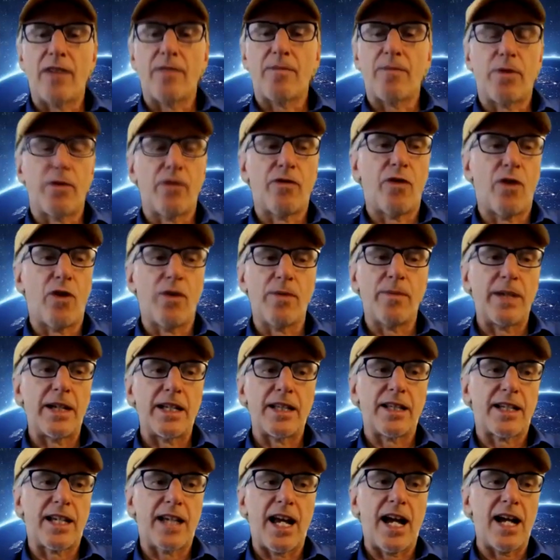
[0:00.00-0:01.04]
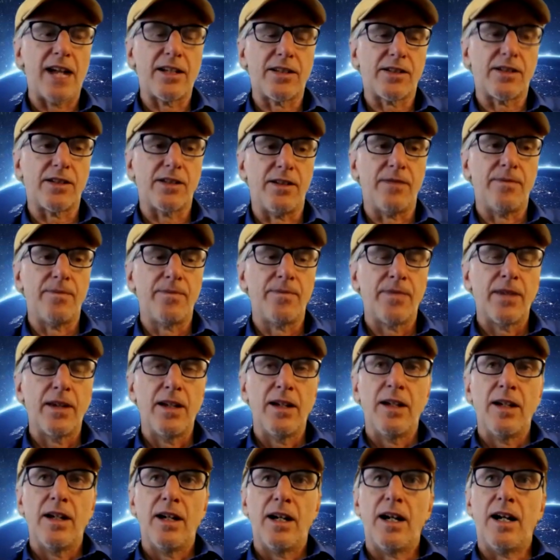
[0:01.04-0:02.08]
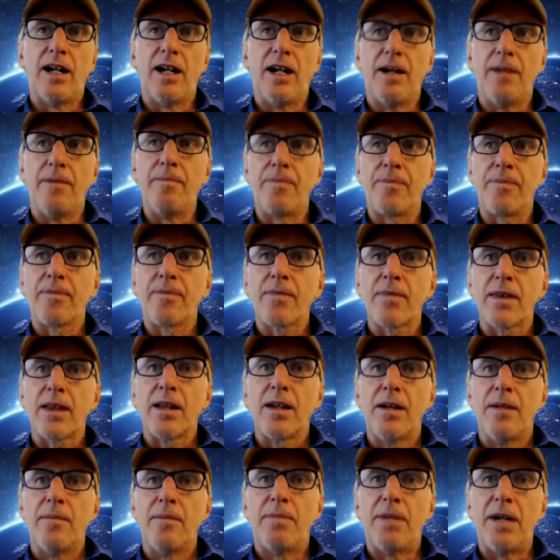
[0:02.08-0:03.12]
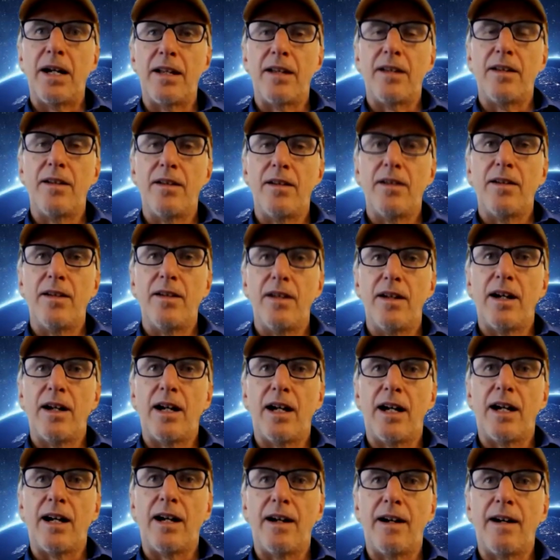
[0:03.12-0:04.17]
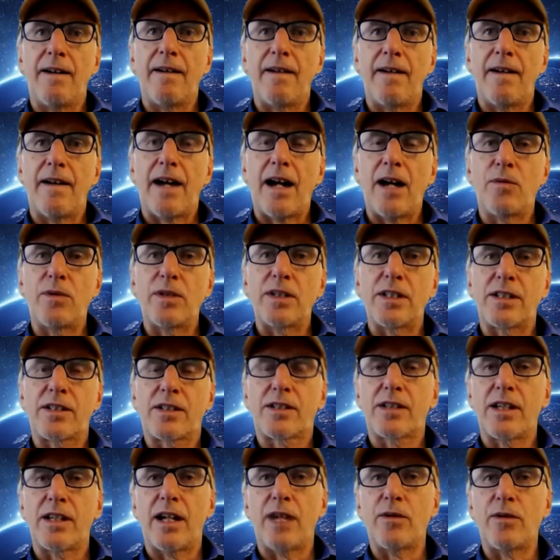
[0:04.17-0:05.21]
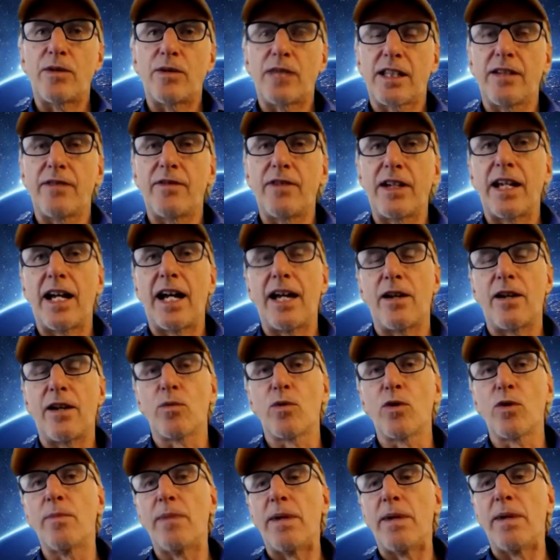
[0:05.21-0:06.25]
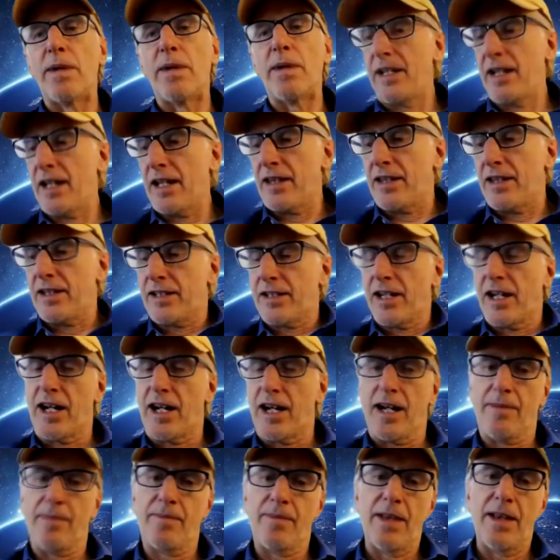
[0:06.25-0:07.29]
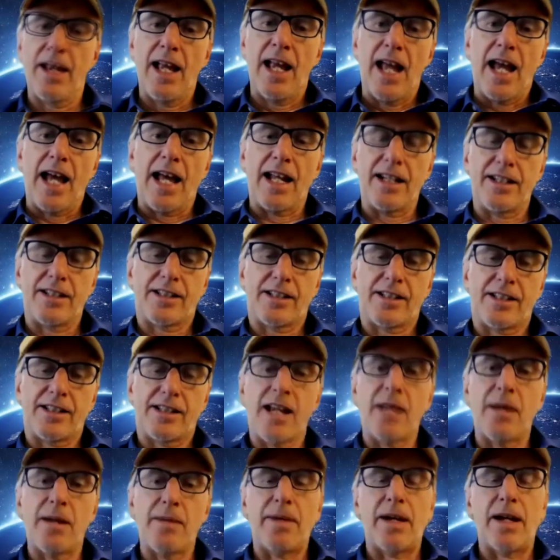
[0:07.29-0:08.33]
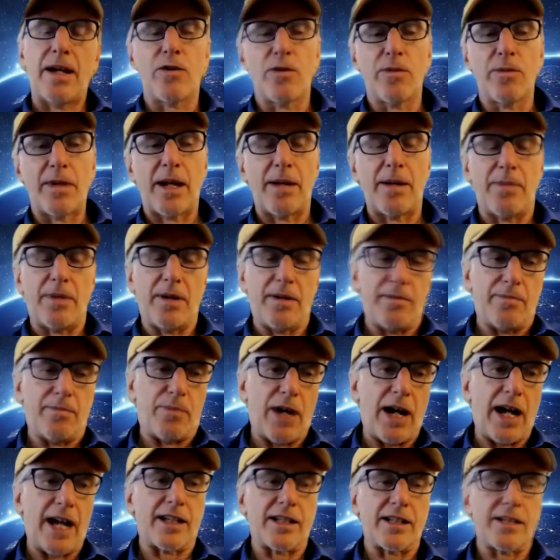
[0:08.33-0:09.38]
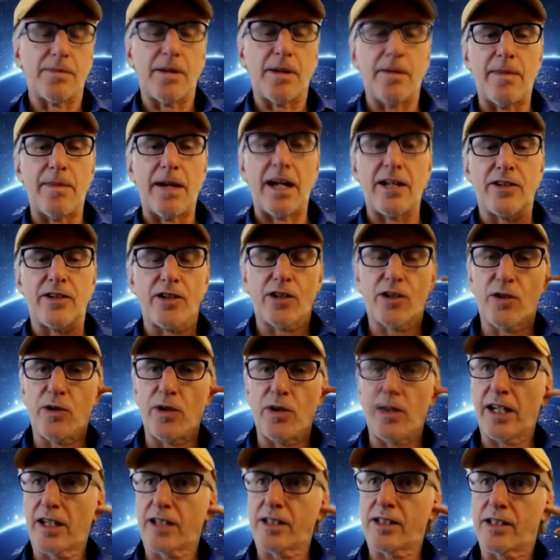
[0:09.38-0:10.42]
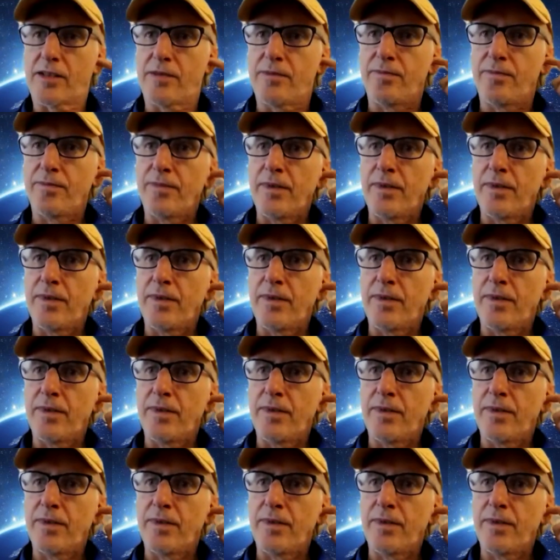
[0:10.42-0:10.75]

of performing at the castle. Um, but uh, I was I was living. I had a roommate at, at, the time, and I'd stay in my bedroom and I'd be, practice my magic tricks.